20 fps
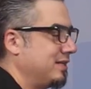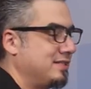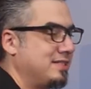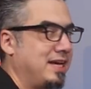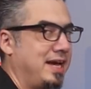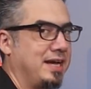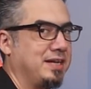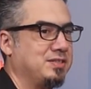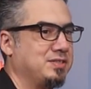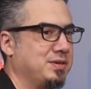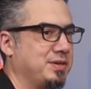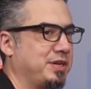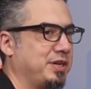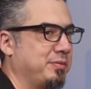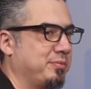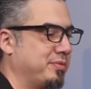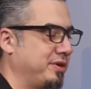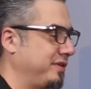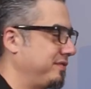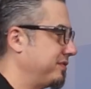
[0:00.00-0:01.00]
the tank
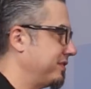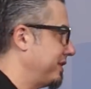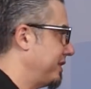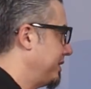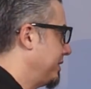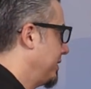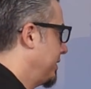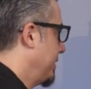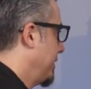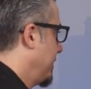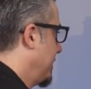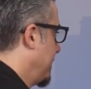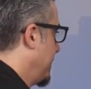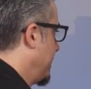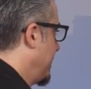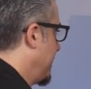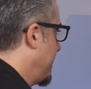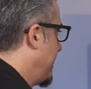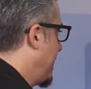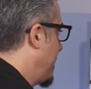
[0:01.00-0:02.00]
circuit briefly.
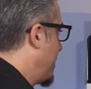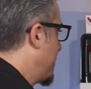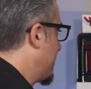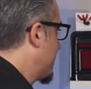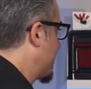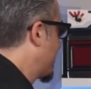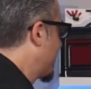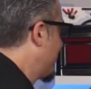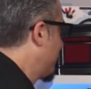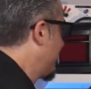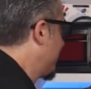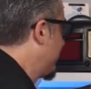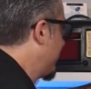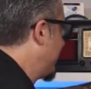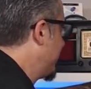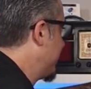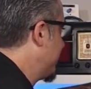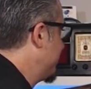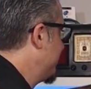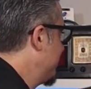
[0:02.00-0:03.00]
Now,
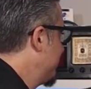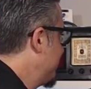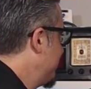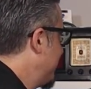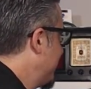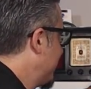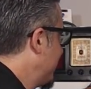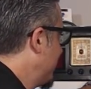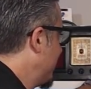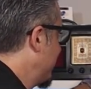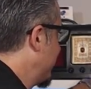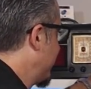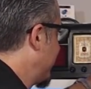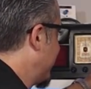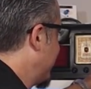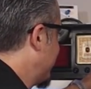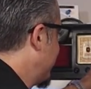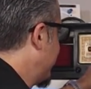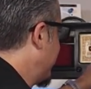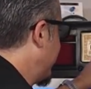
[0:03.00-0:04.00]
I'm gonna move my coil
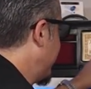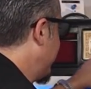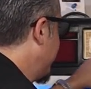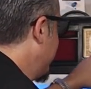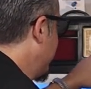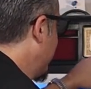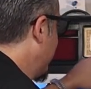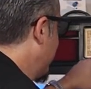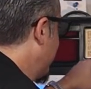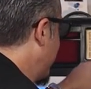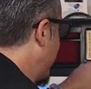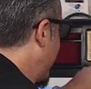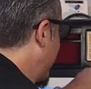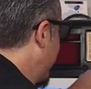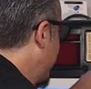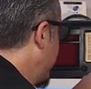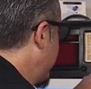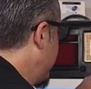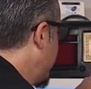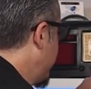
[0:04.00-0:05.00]
out of the way.
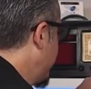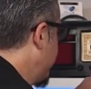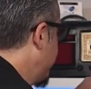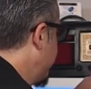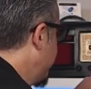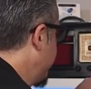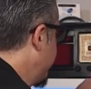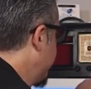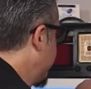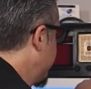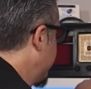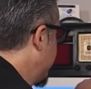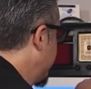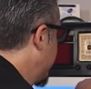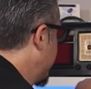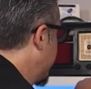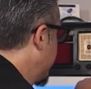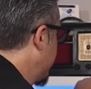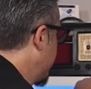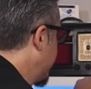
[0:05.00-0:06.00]
And
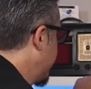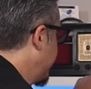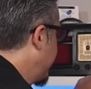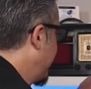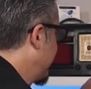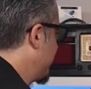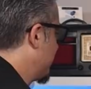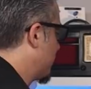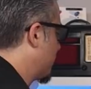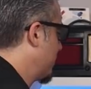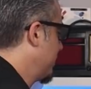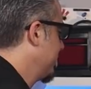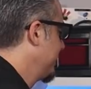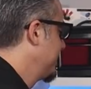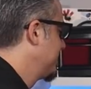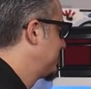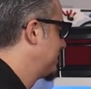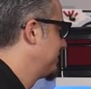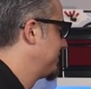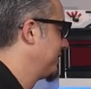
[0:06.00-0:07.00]
I had to
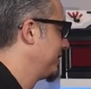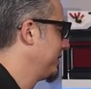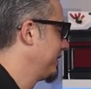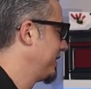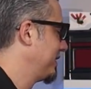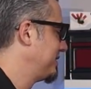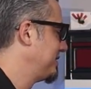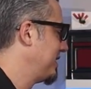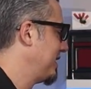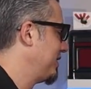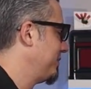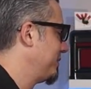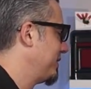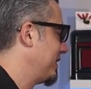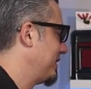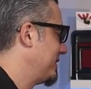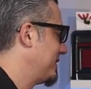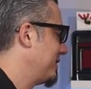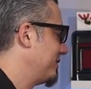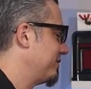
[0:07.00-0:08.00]
really severely
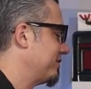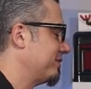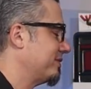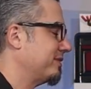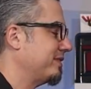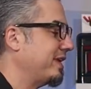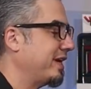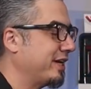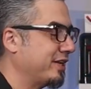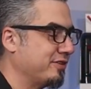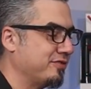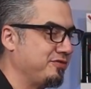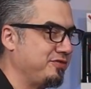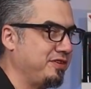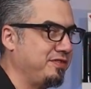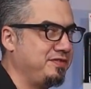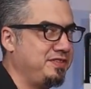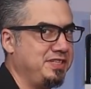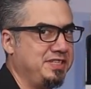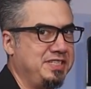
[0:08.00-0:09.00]
attenuate it down to negative
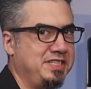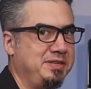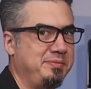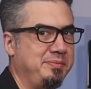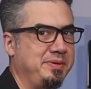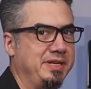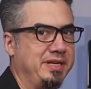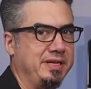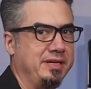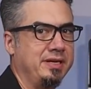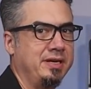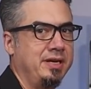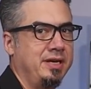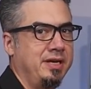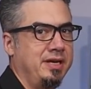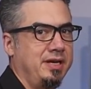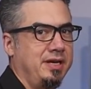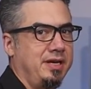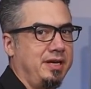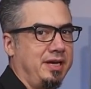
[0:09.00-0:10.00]
50 dB
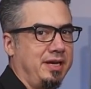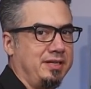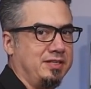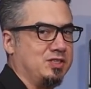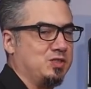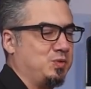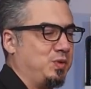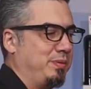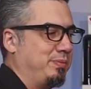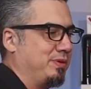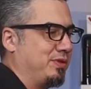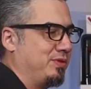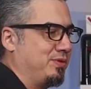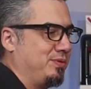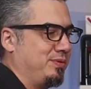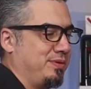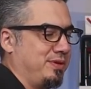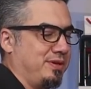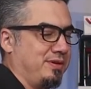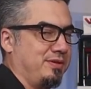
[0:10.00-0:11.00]
and sweep it
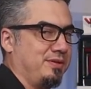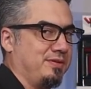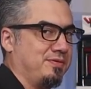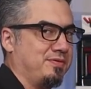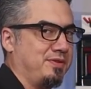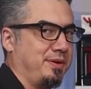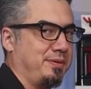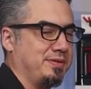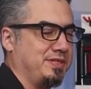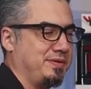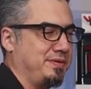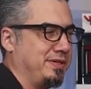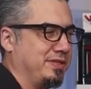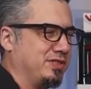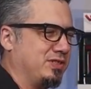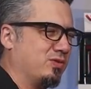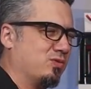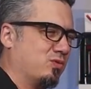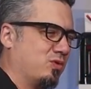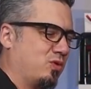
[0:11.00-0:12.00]
through the frequency range.
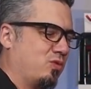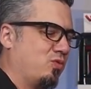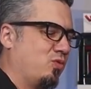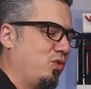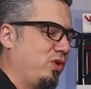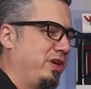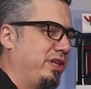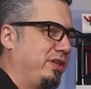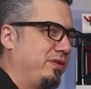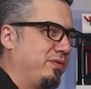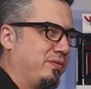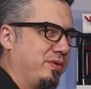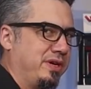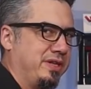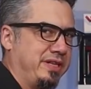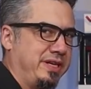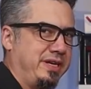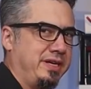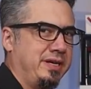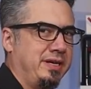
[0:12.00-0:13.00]
So a really,
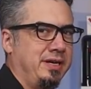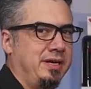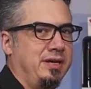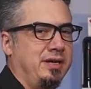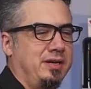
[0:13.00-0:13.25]
really